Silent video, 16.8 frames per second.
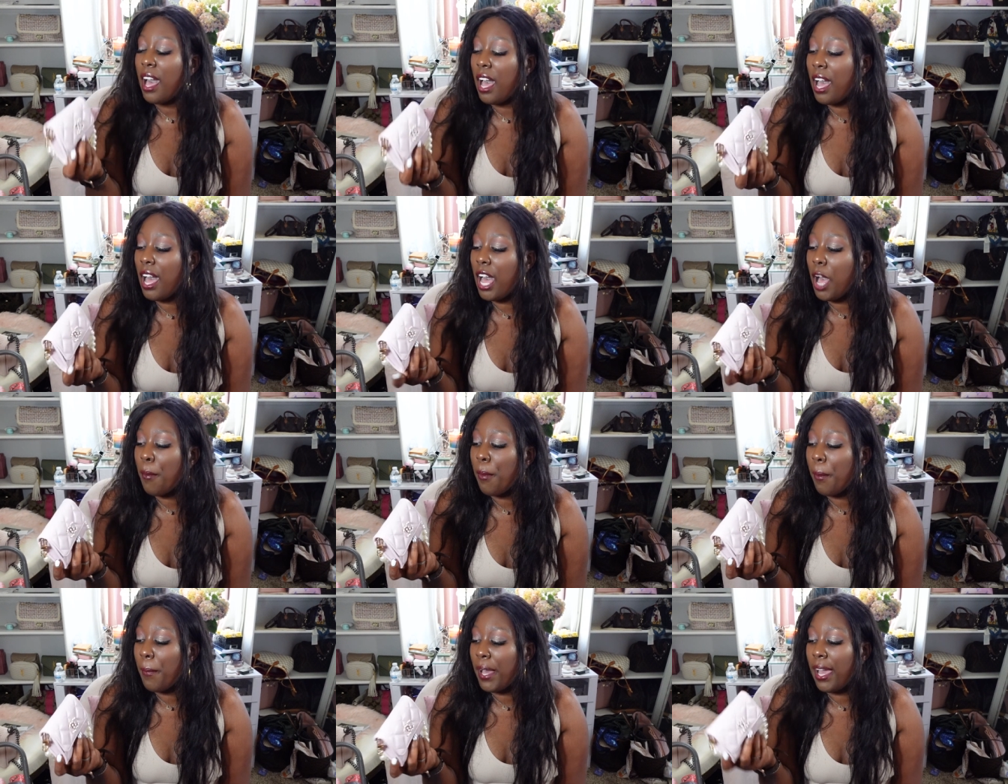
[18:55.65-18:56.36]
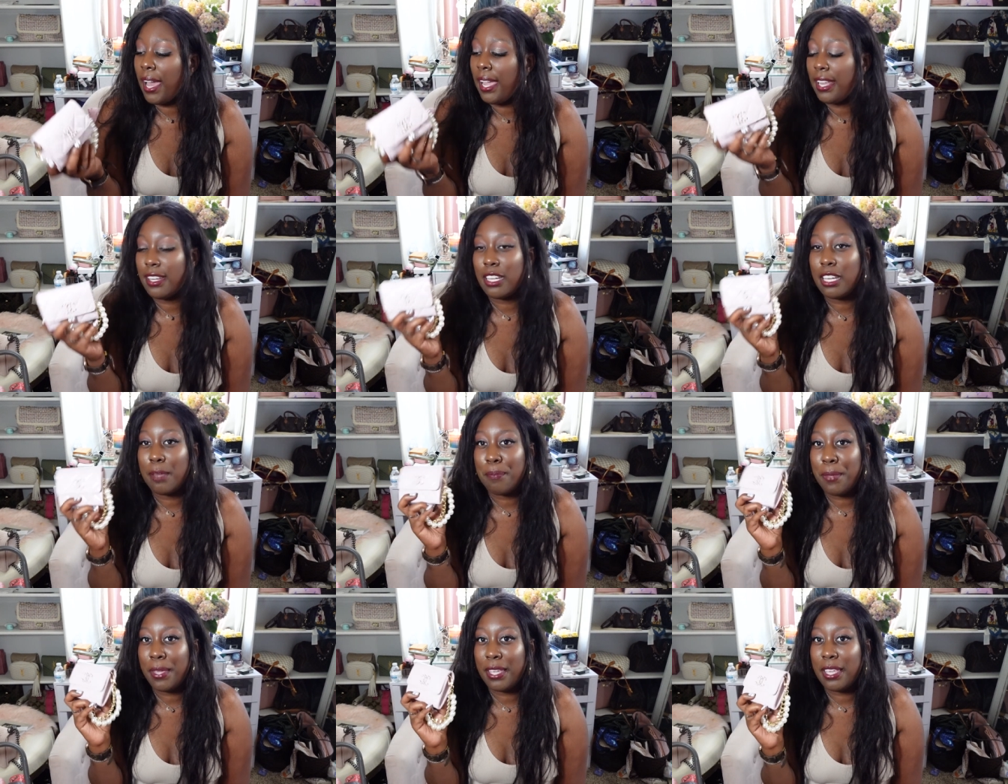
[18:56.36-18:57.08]
But I ended
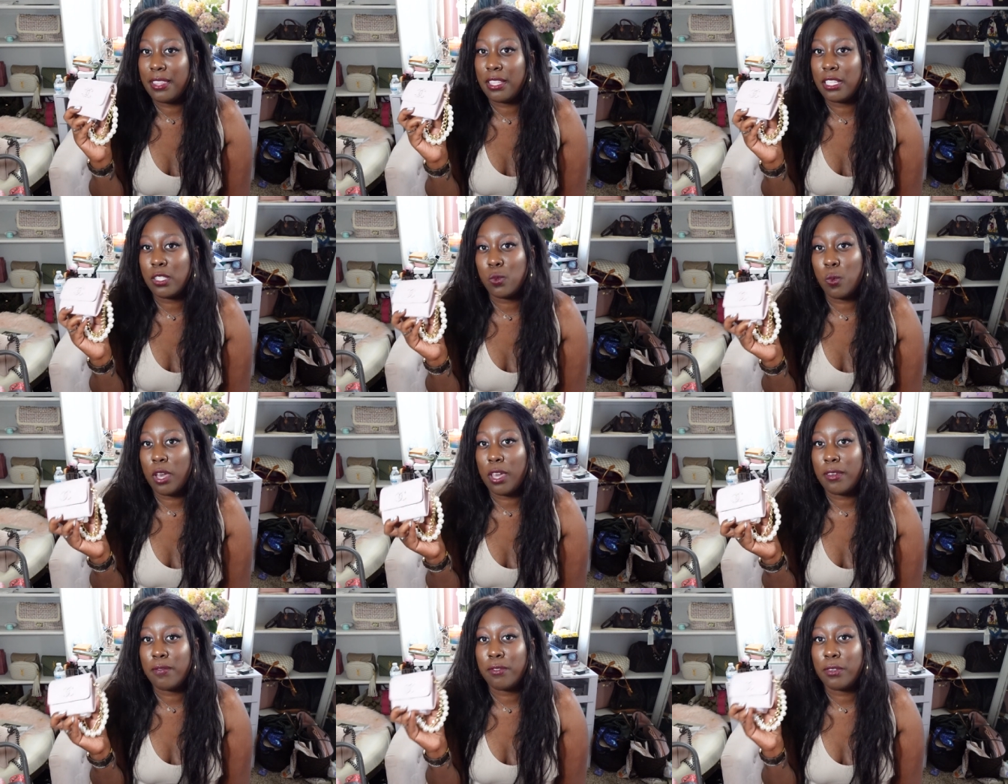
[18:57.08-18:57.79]
up picking this one